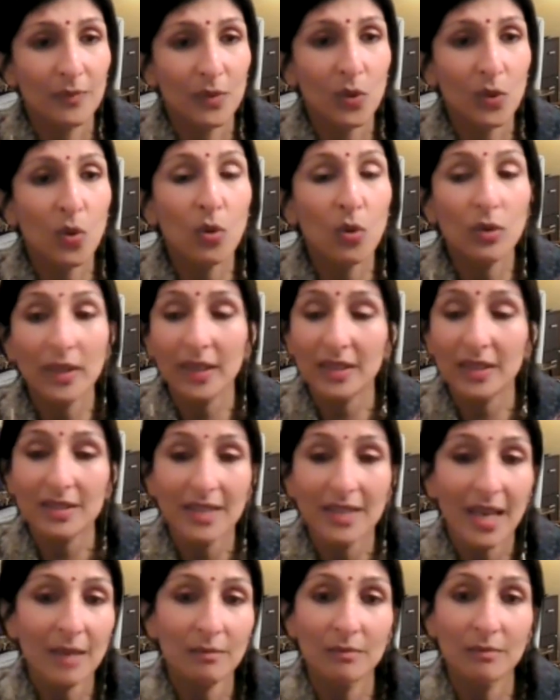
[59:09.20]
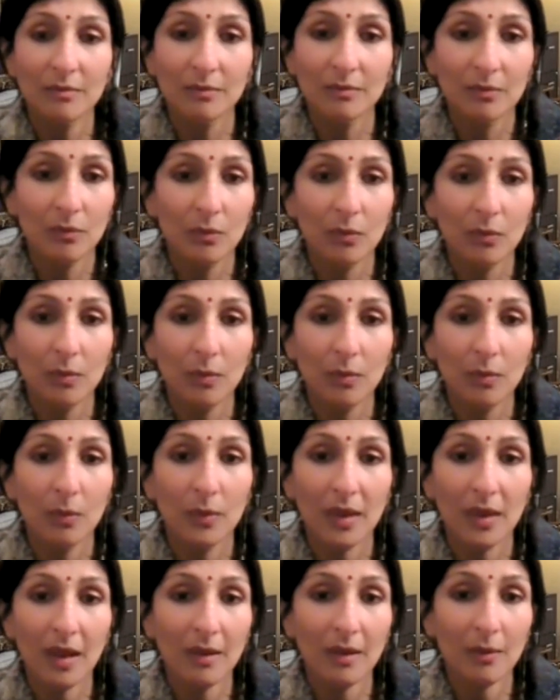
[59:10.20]
Calling his name.
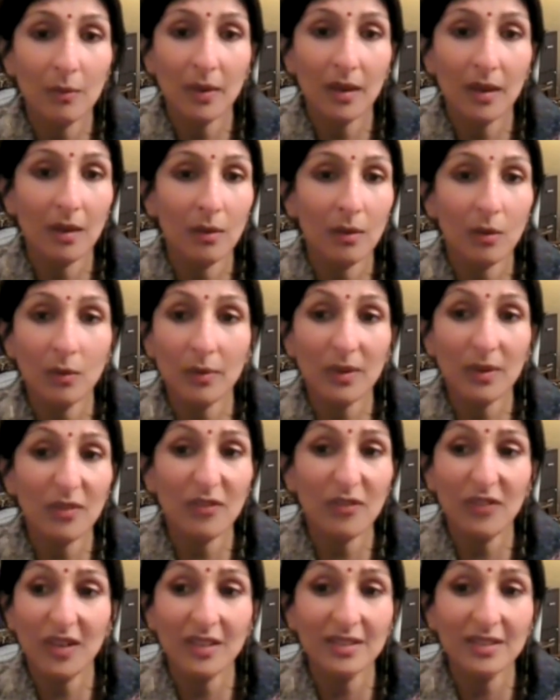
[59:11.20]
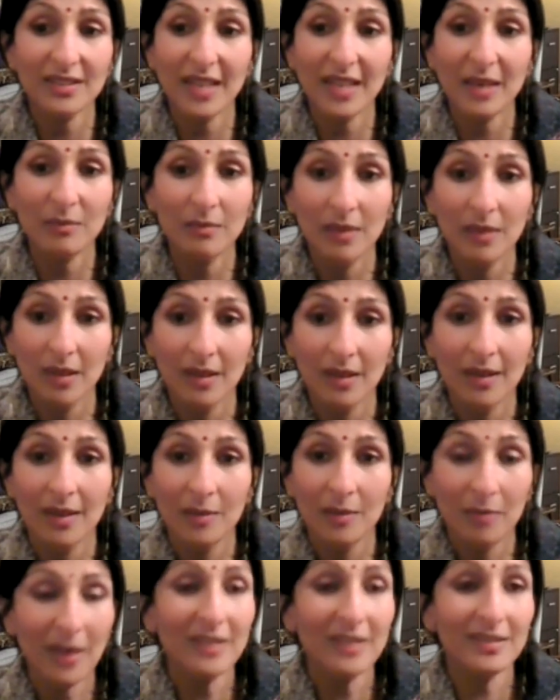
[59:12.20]
We're on a first name
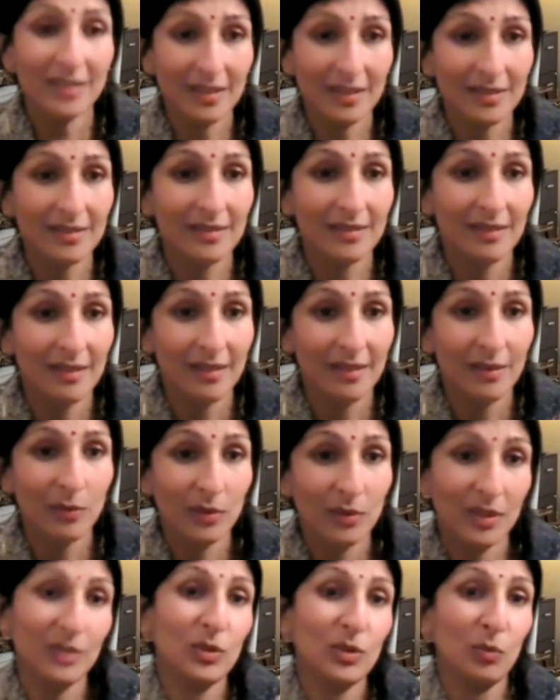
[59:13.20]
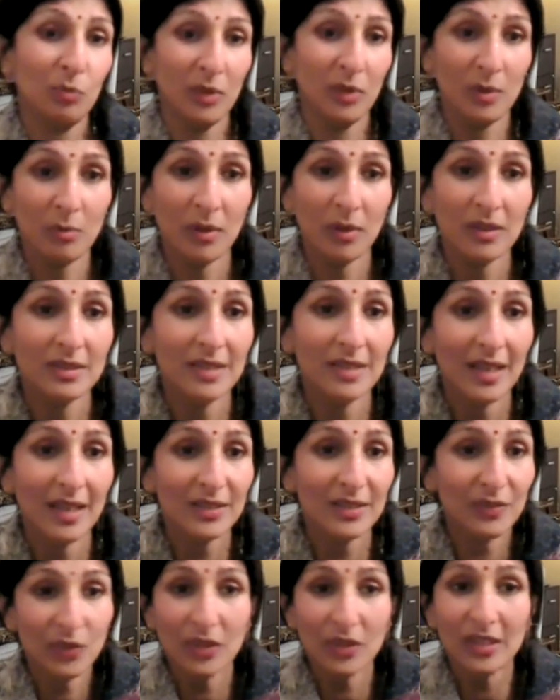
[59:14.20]
basis with the Supreme
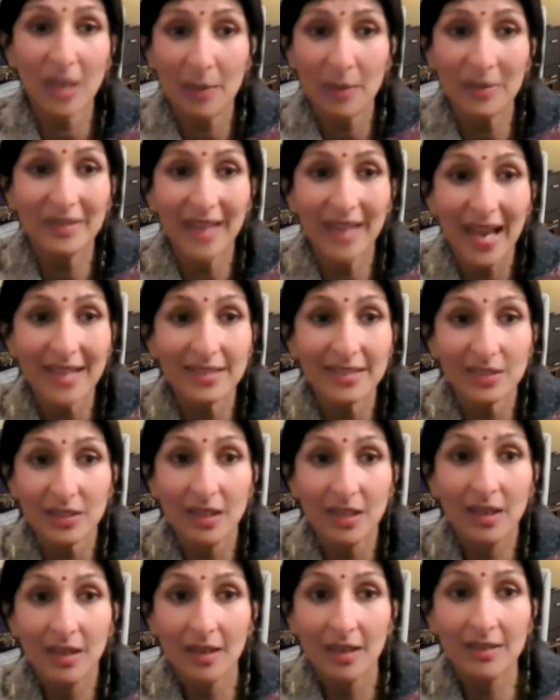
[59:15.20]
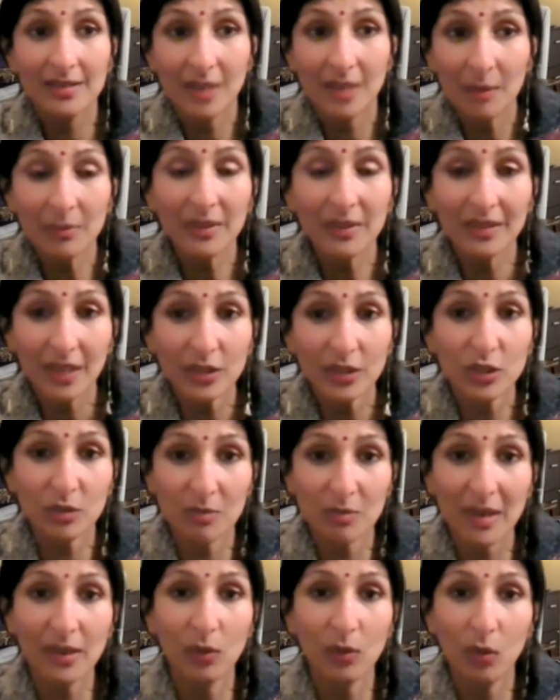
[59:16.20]
Personality of Godhead. I mean, that's something that should
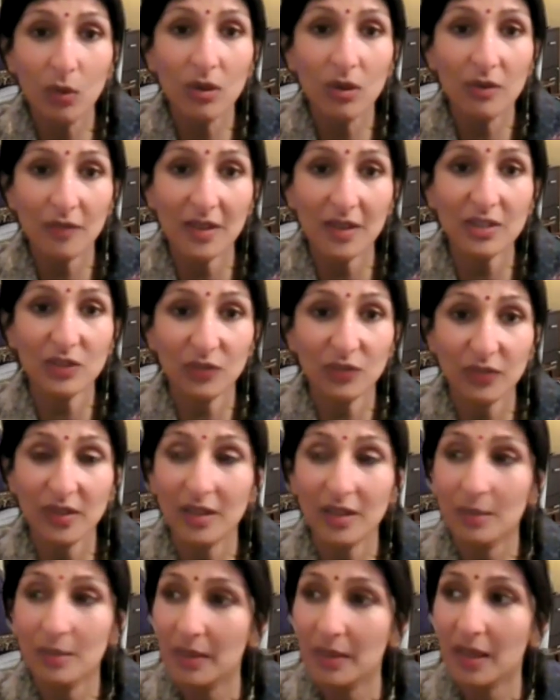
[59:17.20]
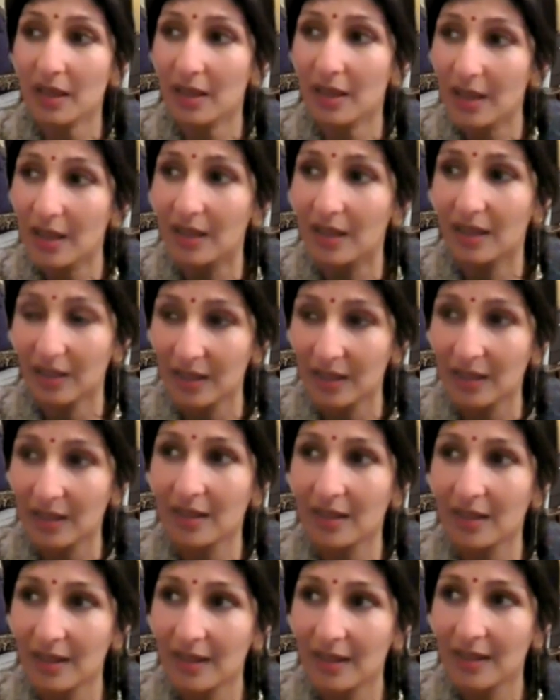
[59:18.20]
make all of us feel a bit like, huh,
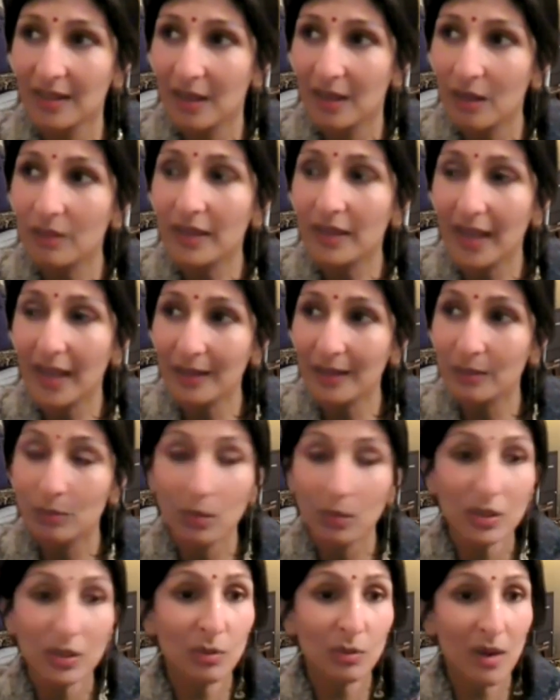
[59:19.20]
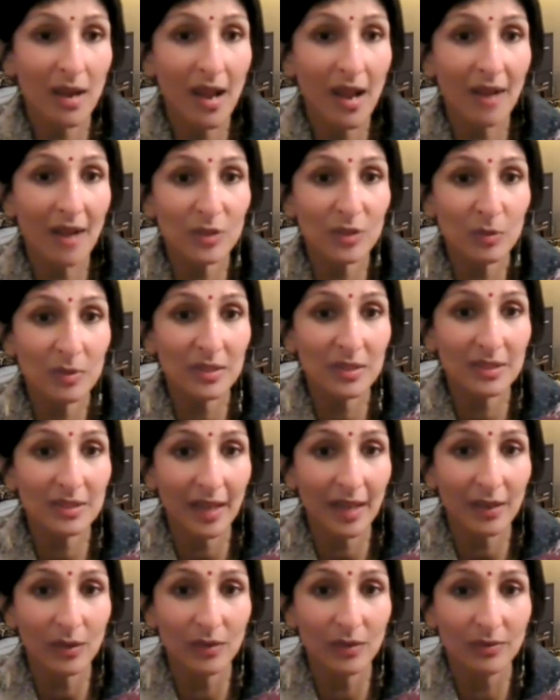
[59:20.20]
okay, what do I have to be
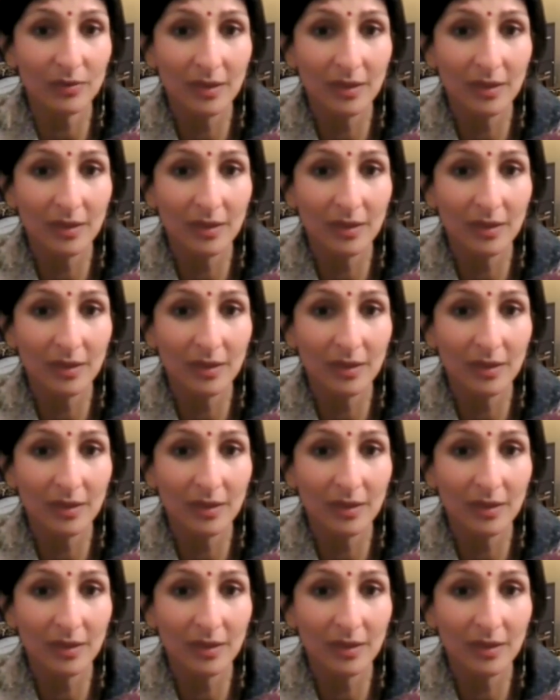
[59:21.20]
scared of?